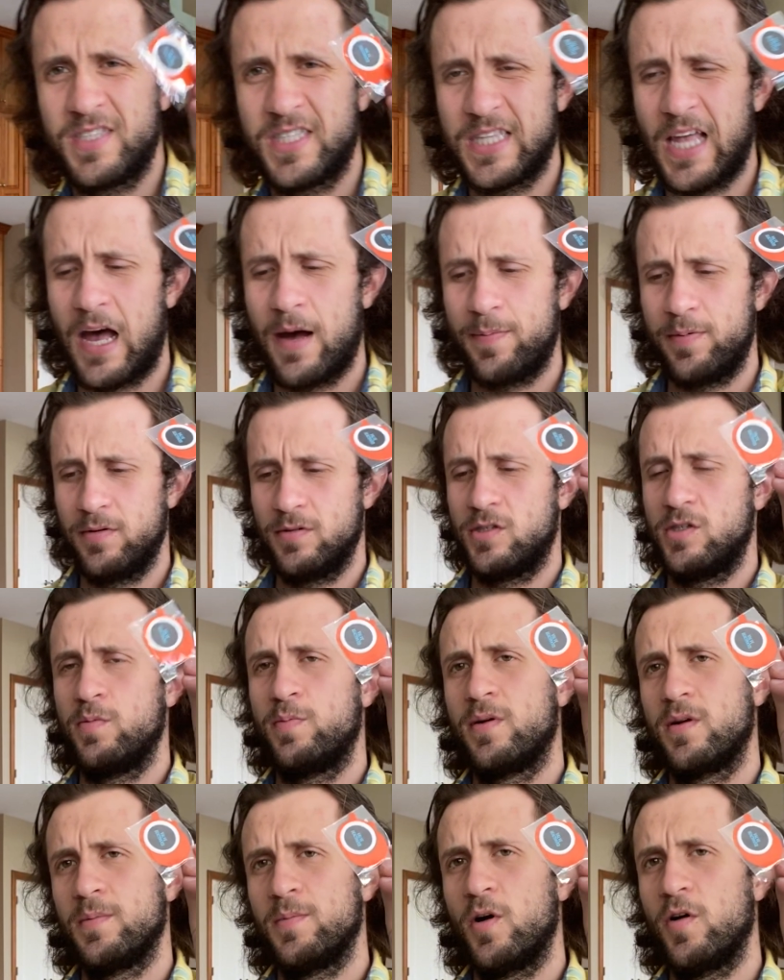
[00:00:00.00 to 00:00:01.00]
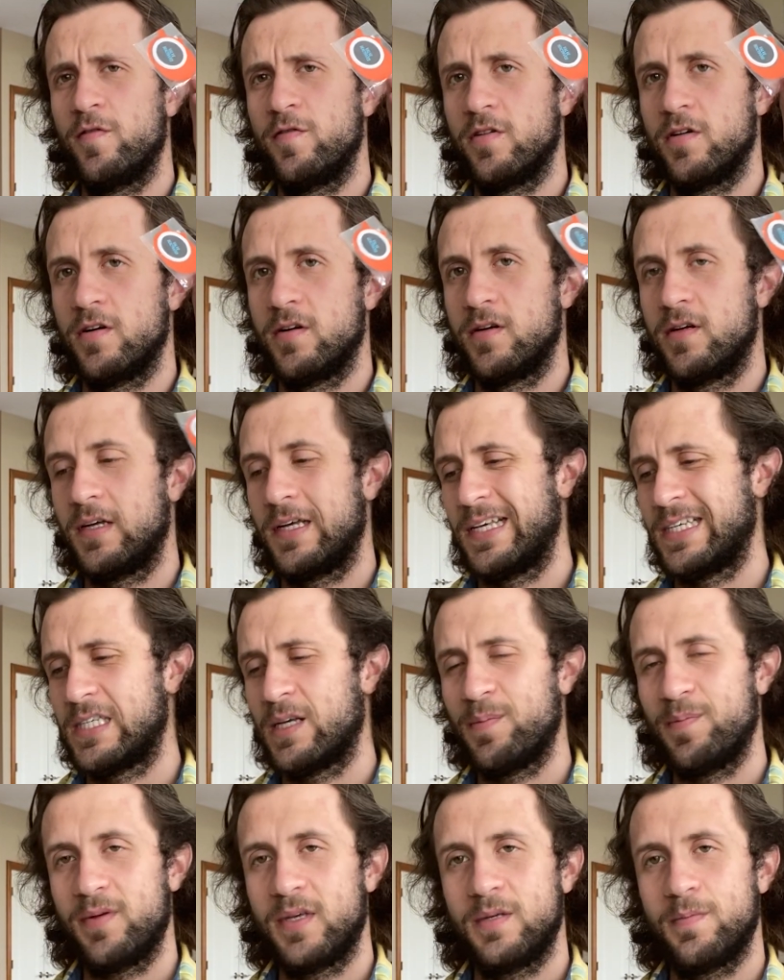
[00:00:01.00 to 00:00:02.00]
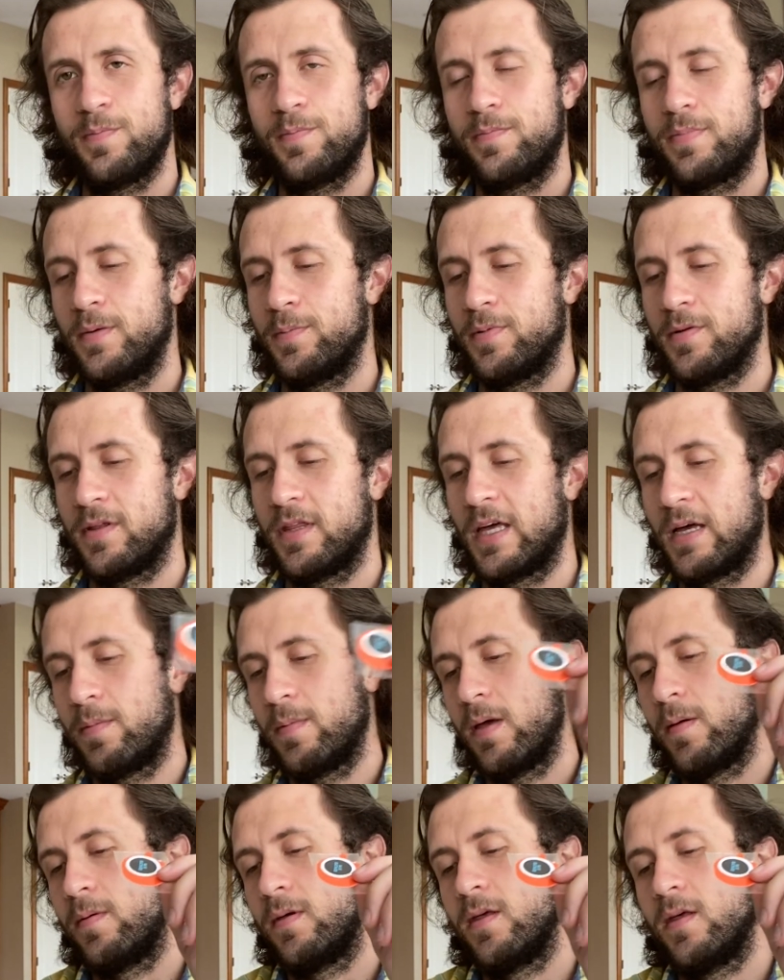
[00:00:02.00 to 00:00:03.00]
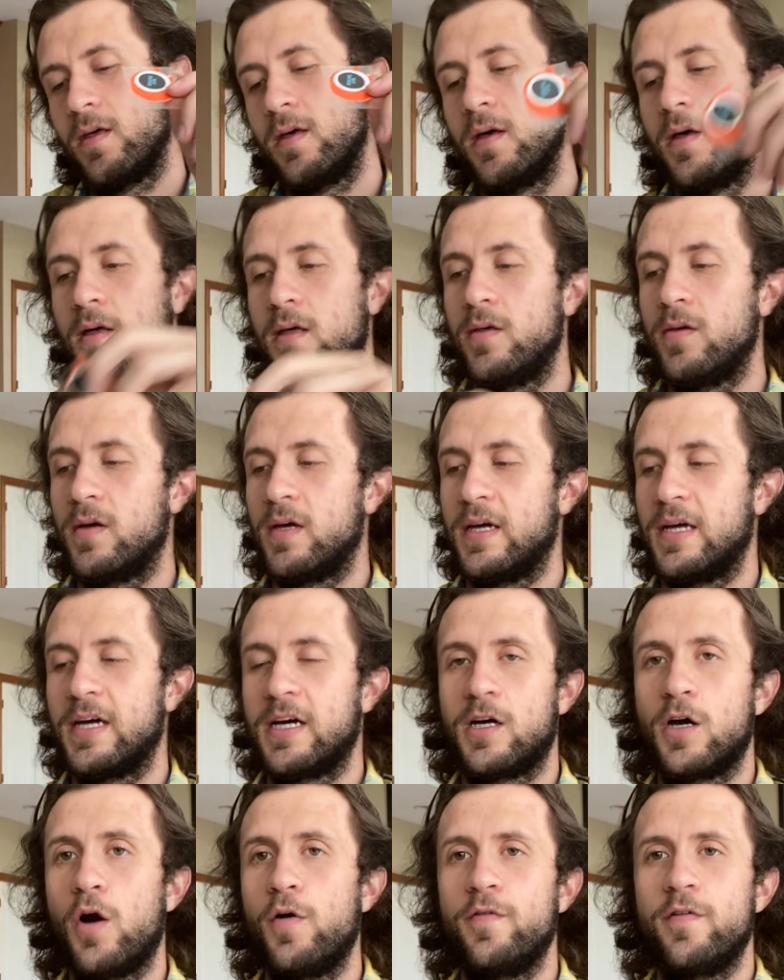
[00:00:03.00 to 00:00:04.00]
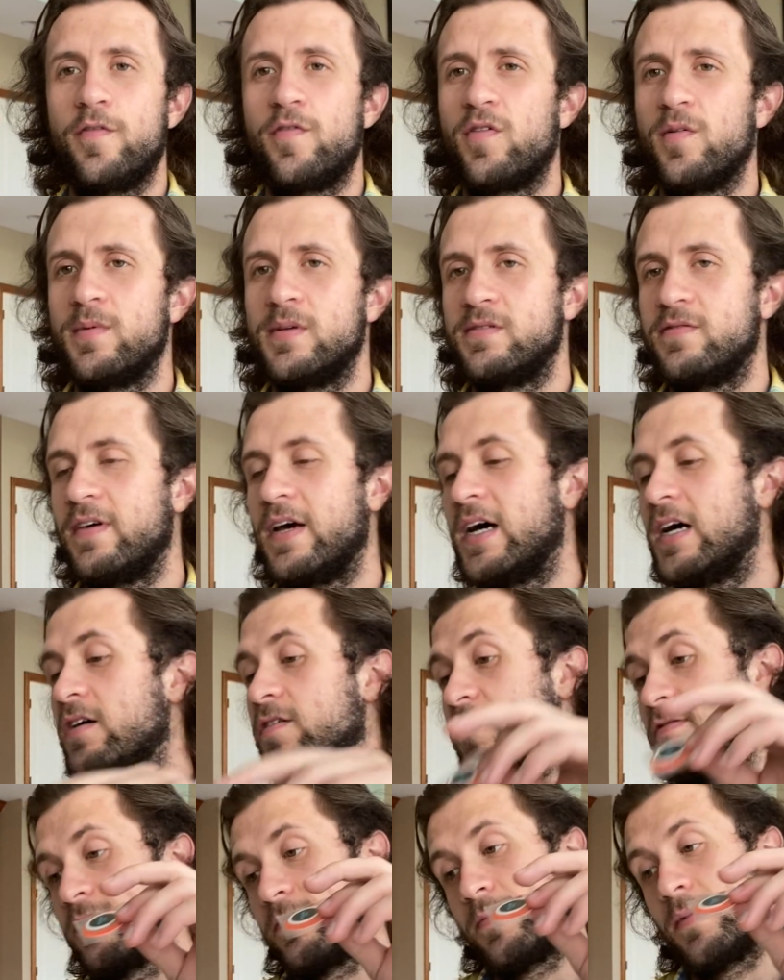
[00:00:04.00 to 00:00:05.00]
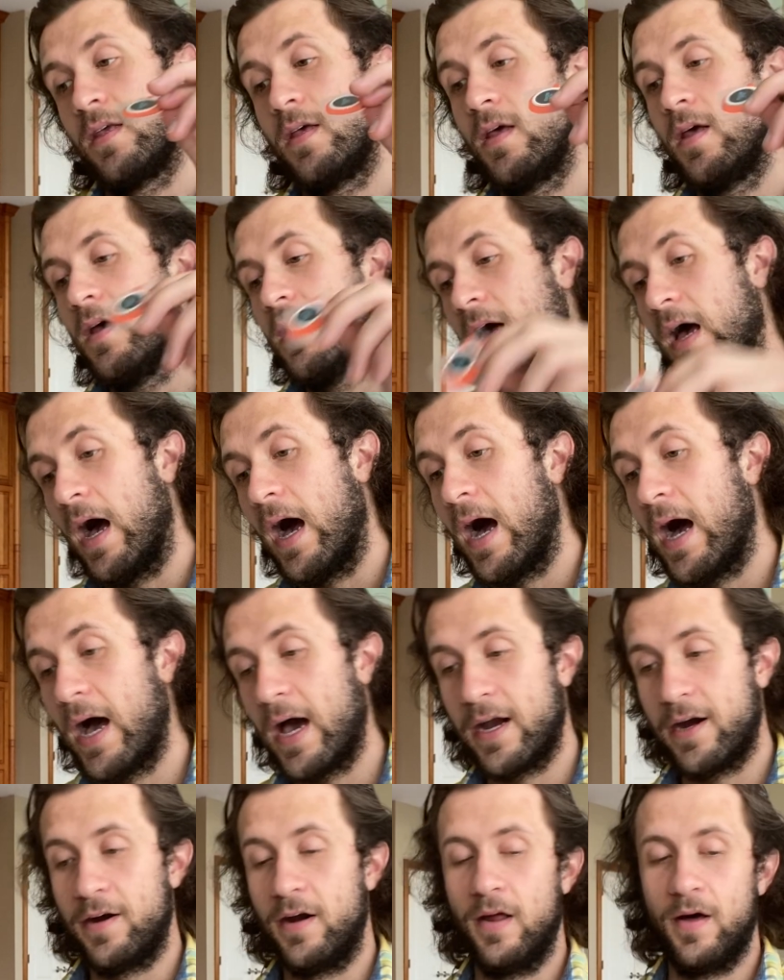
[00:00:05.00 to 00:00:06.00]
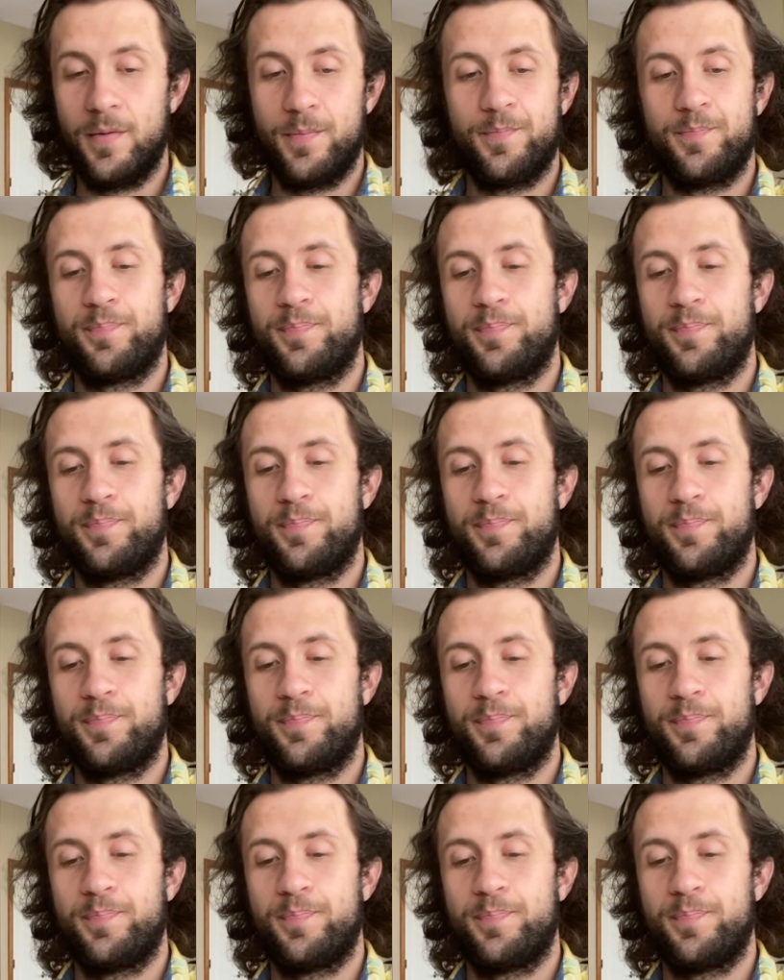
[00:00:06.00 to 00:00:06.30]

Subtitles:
stoppers. You put them over. Some people think maybe you can get COVID from this valve. I don't know.